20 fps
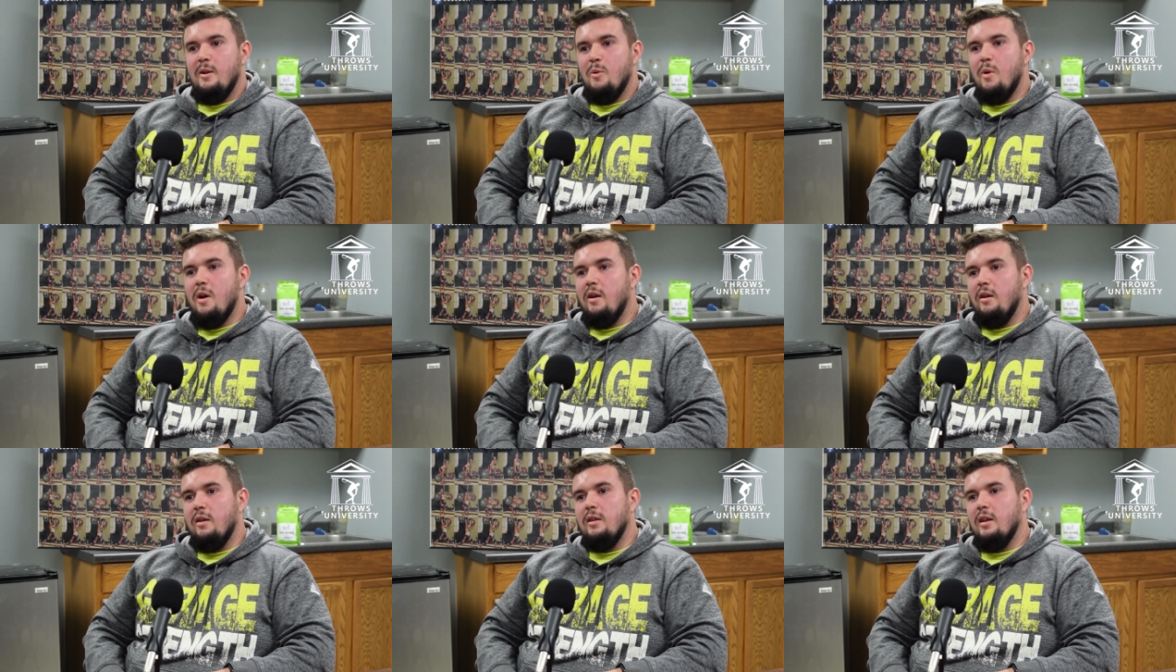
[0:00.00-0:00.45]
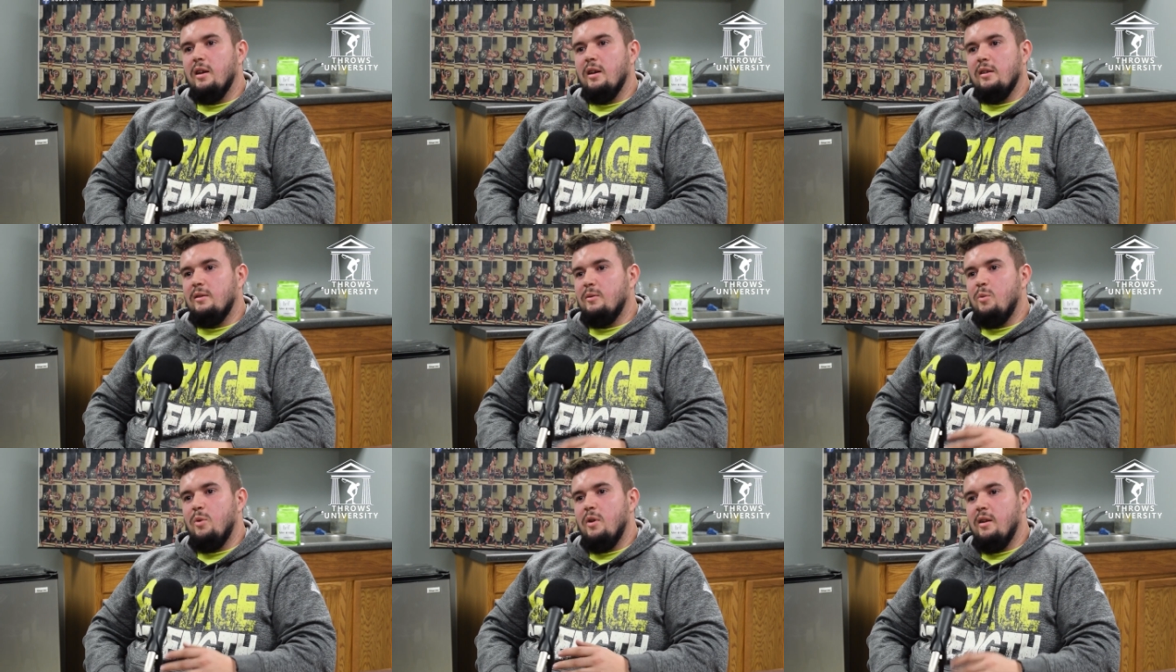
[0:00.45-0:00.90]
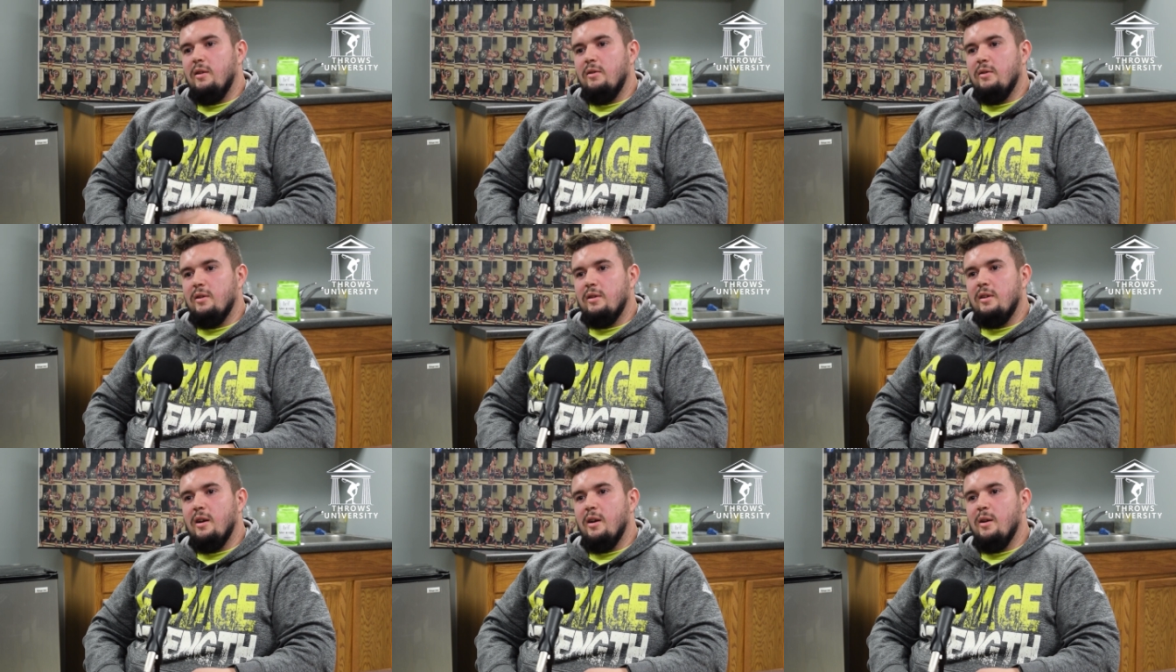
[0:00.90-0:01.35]
wearing like whatever
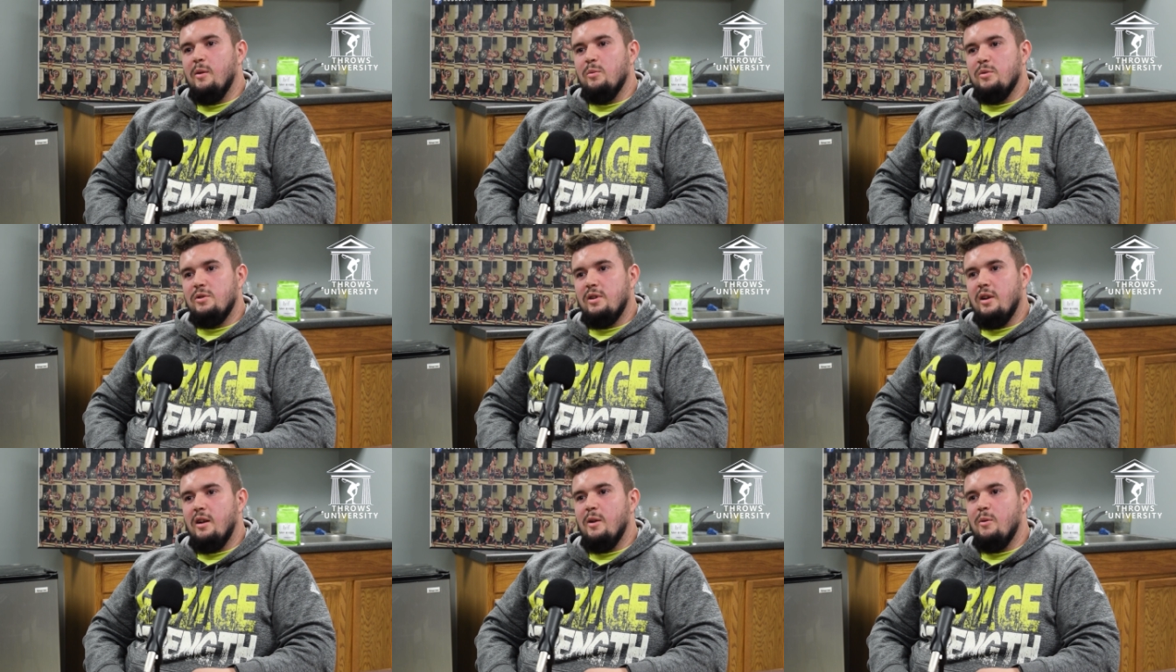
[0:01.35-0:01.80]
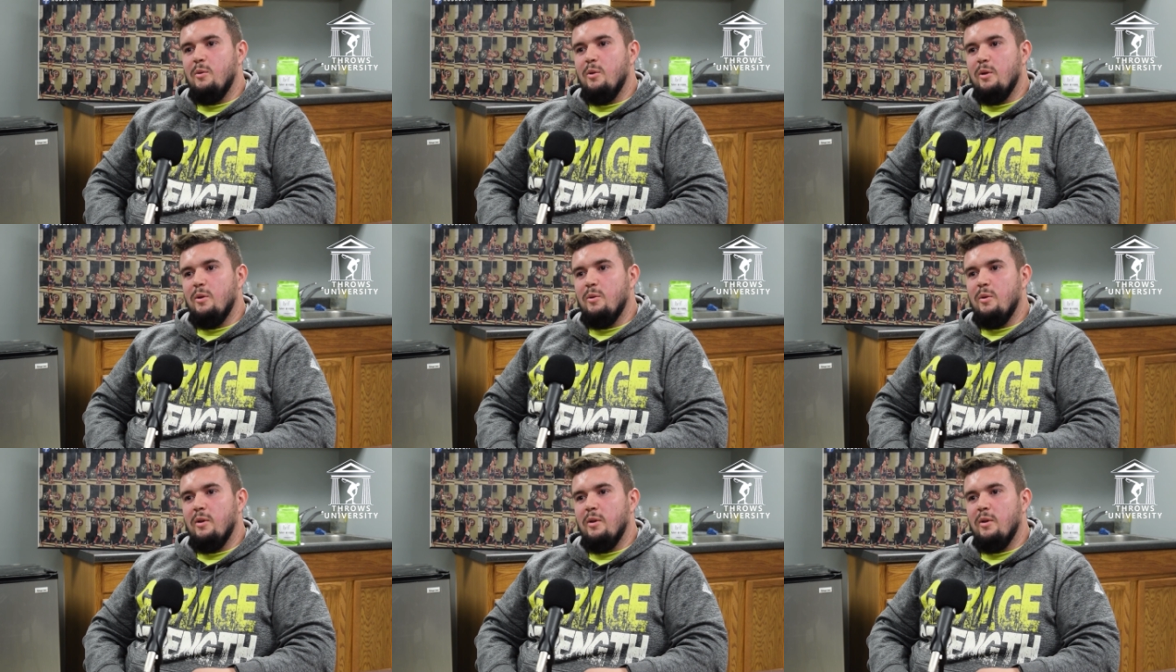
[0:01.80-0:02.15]
dumb shit I wore to